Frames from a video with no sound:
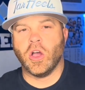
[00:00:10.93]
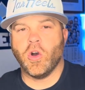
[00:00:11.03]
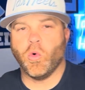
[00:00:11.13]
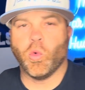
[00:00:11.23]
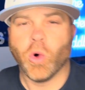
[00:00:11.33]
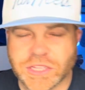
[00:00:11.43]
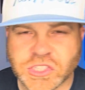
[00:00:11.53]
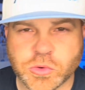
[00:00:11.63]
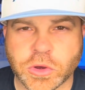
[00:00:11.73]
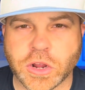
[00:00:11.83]
What's
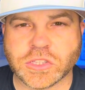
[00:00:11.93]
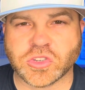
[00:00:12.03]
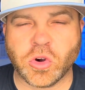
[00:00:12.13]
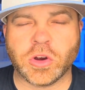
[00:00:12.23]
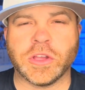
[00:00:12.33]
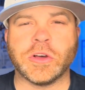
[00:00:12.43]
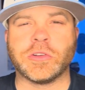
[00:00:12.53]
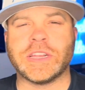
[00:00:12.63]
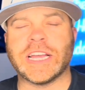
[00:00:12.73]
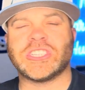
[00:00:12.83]
going on, Tar Heel
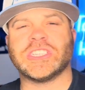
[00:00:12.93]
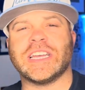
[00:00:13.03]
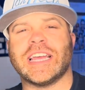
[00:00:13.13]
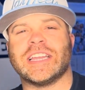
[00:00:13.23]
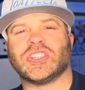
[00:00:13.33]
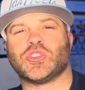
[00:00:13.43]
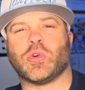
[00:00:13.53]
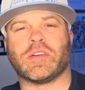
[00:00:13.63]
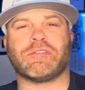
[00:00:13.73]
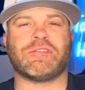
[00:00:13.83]
Nation? It is
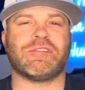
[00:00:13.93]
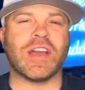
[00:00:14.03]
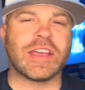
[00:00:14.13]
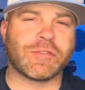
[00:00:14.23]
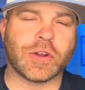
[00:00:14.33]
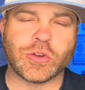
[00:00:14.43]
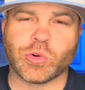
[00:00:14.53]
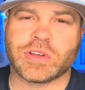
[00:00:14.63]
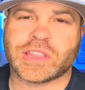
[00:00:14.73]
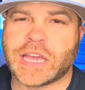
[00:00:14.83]
your favorite
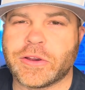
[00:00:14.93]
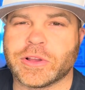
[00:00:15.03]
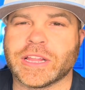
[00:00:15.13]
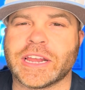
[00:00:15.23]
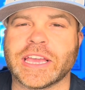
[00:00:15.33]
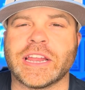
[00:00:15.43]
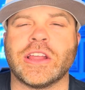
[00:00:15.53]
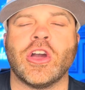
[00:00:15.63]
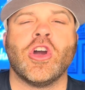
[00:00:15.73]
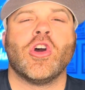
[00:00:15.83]
North
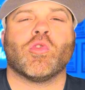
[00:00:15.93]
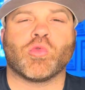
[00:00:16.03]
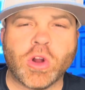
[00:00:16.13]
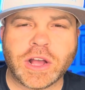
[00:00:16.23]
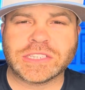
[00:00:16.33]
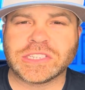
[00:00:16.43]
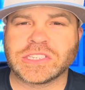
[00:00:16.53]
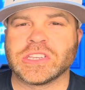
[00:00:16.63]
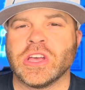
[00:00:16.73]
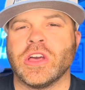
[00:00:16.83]
Carolinian,
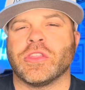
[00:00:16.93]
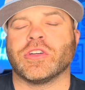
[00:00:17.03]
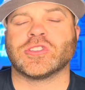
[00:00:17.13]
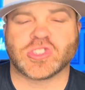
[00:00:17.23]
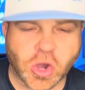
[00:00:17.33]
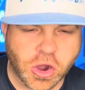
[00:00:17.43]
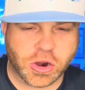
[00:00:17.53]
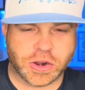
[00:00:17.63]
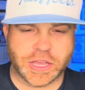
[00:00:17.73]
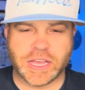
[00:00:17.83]
Russ the
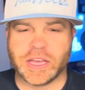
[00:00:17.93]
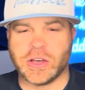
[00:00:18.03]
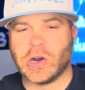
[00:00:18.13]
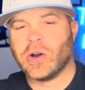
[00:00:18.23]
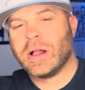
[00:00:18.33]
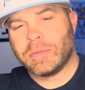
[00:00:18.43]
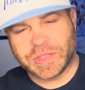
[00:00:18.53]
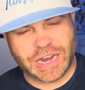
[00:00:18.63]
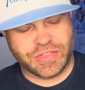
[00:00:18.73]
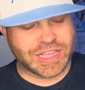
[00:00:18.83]
Tar Heel.
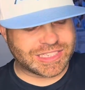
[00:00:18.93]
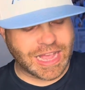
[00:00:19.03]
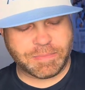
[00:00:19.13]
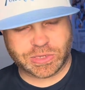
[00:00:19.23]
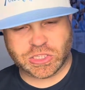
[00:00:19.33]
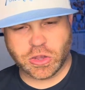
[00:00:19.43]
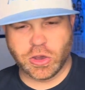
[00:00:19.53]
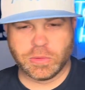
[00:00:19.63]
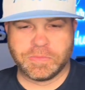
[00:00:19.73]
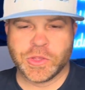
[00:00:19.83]
And in this
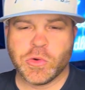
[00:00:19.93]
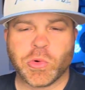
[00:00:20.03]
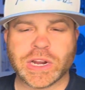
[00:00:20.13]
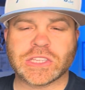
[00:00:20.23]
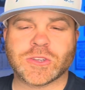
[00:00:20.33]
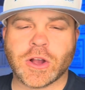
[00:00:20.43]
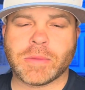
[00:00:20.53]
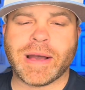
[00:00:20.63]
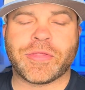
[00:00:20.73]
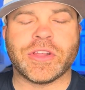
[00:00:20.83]
episode, we're going to talk
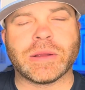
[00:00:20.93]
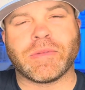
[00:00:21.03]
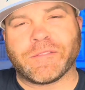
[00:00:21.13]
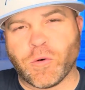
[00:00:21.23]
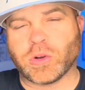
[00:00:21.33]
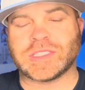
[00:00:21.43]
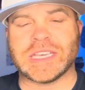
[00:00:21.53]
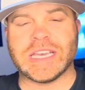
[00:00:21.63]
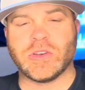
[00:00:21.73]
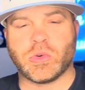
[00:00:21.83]
about the number
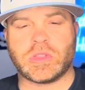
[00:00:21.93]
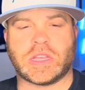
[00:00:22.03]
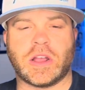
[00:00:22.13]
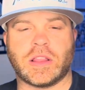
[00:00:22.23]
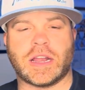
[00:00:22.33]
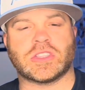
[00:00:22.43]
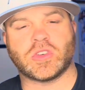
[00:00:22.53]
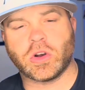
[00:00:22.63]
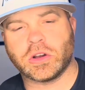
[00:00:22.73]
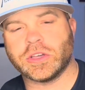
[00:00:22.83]
14 North Carolina
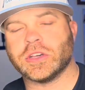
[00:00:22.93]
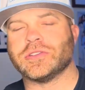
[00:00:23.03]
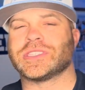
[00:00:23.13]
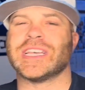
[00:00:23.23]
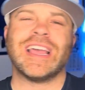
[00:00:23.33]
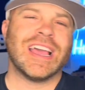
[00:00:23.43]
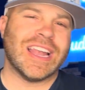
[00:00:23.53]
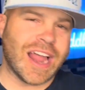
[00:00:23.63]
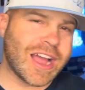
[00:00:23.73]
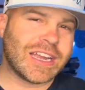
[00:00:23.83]
Tar Heels
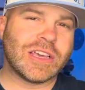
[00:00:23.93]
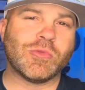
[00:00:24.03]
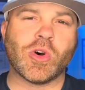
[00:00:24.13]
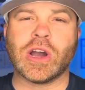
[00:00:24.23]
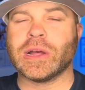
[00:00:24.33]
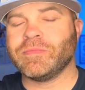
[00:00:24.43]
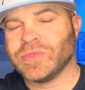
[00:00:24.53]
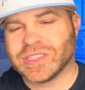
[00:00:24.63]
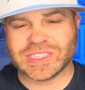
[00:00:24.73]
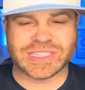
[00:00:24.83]

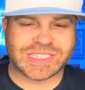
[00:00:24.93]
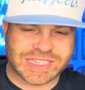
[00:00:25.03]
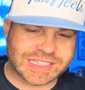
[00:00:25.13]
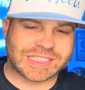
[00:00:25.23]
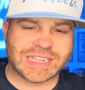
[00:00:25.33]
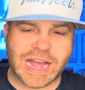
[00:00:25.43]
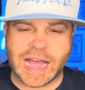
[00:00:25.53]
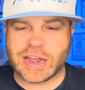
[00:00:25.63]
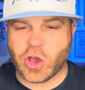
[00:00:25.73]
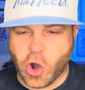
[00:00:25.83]

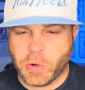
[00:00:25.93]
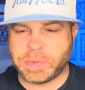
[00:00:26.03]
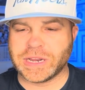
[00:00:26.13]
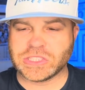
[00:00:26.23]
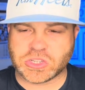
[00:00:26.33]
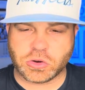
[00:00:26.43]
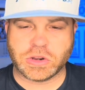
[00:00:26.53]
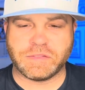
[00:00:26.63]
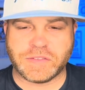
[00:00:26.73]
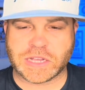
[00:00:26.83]
91-69 opening
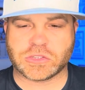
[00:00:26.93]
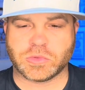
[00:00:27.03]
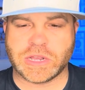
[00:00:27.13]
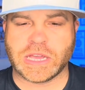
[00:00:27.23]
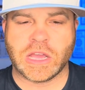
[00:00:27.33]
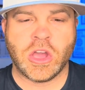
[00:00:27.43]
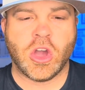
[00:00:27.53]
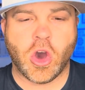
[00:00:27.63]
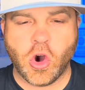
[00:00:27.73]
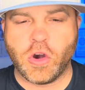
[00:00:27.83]
tourney victory
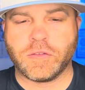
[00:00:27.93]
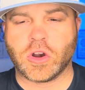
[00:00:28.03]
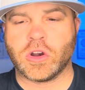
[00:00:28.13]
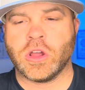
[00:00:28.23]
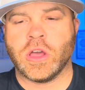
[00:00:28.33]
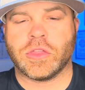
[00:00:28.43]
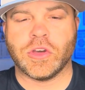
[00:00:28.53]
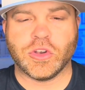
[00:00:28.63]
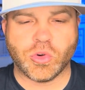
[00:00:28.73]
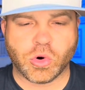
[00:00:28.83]
over the
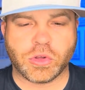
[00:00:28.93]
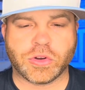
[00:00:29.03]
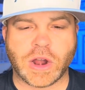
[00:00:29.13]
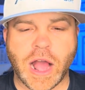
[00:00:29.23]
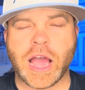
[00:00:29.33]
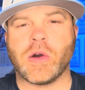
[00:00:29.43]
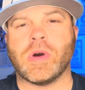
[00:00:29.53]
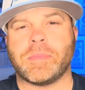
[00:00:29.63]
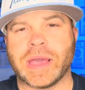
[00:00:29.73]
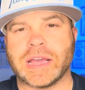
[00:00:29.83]
Northern Iowa
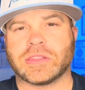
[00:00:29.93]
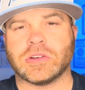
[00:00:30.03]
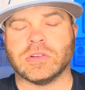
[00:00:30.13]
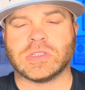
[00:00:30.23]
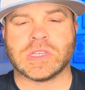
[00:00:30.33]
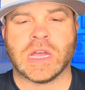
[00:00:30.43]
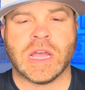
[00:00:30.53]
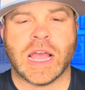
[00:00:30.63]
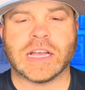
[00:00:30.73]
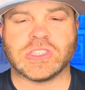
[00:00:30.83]
Panthers
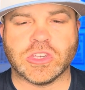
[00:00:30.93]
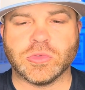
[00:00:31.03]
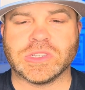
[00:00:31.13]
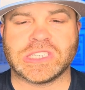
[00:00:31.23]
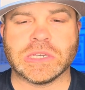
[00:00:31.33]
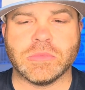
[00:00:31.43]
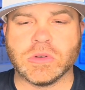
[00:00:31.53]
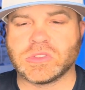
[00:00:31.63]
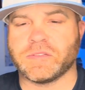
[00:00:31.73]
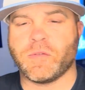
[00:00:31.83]
as UNC
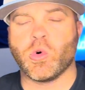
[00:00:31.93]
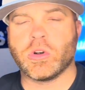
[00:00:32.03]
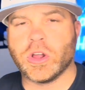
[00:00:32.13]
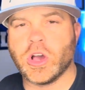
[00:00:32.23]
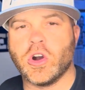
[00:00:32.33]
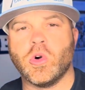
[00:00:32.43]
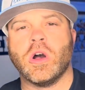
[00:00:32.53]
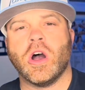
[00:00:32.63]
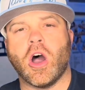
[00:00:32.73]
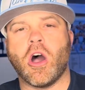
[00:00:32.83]
moves to
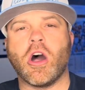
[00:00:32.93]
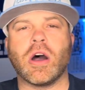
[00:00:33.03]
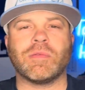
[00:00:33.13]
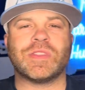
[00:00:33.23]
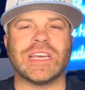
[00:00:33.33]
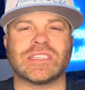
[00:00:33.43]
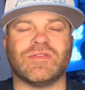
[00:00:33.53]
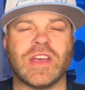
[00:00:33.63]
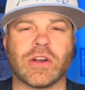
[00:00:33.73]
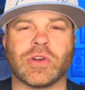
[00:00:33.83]
4-0 on this
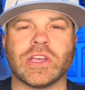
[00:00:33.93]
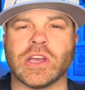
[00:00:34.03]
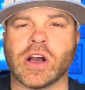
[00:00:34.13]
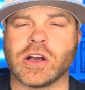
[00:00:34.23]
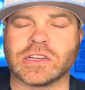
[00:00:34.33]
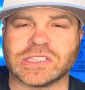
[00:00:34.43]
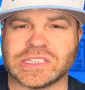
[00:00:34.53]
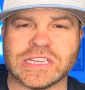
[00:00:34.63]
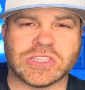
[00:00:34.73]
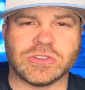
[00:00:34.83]
very young
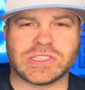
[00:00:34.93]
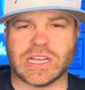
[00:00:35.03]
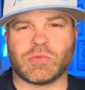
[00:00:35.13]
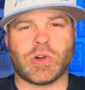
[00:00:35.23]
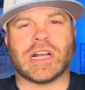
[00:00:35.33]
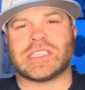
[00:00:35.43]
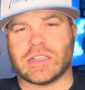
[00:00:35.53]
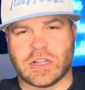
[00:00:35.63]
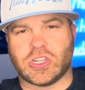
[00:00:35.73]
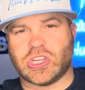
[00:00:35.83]
season. You say, Russ, I
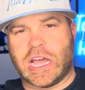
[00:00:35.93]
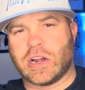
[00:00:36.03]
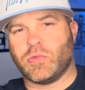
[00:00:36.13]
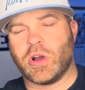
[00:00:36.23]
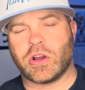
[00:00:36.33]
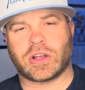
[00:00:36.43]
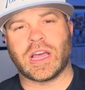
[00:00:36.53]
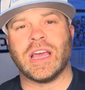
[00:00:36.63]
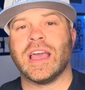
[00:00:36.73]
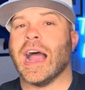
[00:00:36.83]
thought you had to work.
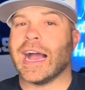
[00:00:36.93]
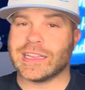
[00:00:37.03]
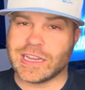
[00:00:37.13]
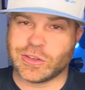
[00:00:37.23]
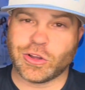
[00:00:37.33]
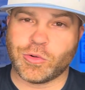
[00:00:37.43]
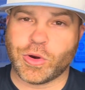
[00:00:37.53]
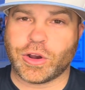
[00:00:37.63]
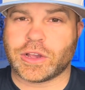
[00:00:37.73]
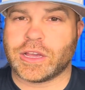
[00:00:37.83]
I did go to
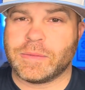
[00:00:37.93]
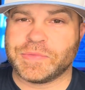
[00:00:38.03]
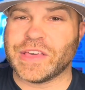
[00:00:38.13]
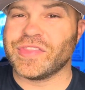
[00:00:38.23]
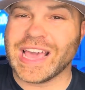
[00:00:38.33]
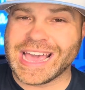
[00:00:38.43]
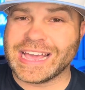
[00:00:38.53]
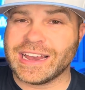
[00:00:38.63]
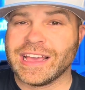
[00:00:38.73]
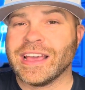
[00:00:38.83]
work. And
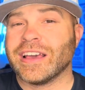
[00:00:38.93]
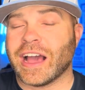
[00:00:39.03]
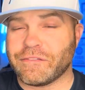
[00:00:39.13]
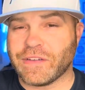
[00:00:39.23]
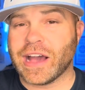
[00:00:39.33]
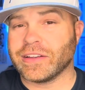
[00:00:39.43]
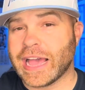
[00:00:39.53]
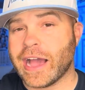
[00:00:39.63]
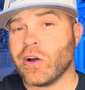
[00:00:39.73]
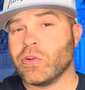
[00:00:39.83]
then I found
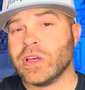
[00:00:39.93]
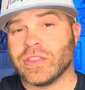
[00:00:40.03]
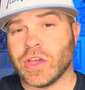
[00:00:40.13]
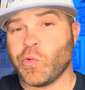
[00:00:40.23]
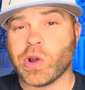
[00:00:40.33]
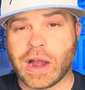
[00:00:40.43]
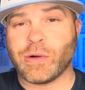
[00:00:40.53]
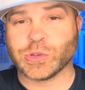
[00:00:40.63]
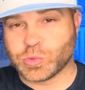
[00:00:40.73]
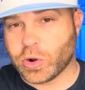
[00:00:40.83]
out that where I
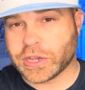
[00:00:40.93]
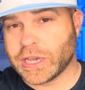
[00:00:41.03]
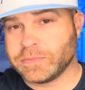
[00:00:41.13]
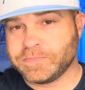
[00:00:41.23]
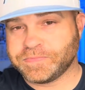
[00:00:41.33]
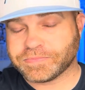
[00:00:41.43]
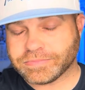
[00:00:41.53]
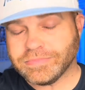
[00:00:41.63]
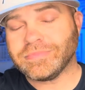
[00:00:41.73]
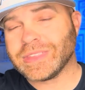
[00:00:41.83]
was working,
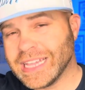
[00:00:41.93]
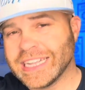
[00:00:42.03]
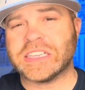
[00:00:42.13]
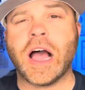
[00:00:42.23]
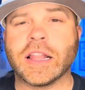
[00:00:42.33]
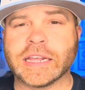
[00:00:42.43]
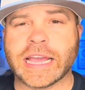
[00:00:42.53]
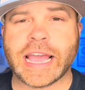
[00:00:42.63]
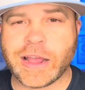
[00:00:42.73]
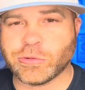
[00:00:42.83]
it's
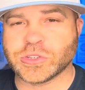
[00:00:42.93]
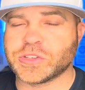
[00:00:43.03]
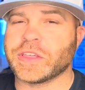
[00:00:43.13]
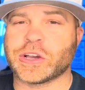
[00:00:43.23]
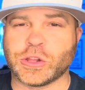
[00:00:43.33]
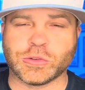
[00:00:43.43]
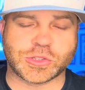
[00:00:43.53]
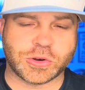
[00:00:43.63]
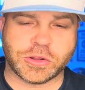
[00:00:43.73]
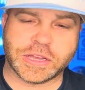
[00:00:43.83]
holiday hour, so they closed
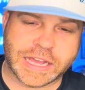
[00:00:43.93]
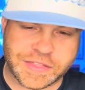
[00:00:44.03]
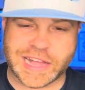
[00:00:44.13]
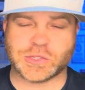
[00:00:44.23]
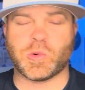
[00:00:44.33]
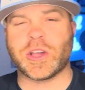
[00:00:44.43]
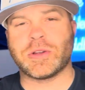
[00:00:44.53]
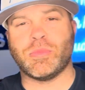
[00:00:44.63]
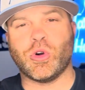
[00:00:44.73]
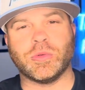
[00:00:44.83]
early. And that's why your
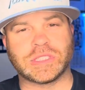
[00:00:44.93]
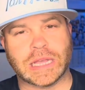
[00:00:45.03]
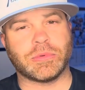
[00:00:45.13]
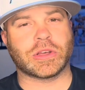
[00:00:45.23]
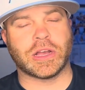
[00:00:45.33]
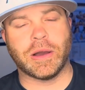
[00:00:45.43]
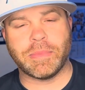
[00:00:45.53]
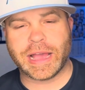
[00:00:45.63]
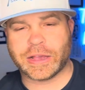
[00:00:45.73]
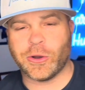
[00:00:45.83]
boy was able to come
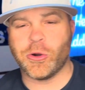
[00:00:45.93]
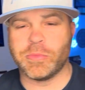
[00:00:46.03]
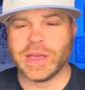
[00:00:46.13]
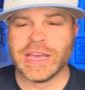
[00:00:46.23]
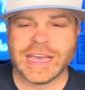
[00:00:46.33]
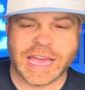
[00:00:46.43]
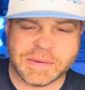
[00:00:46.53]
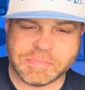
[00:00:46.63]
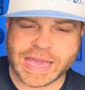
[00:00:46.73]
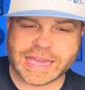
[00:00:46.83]
back home
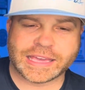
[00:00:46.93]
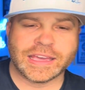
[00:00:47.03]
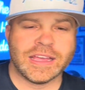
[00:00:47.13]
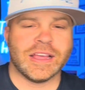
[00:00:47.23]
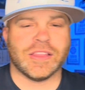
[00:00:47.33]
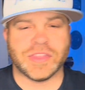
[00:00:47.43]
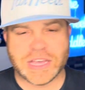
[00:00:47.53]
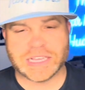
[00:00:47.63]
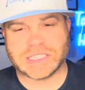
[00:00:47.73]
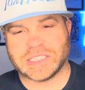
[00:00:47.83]
and make
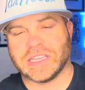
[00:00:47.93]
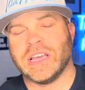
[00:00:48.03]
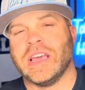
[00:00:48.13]
this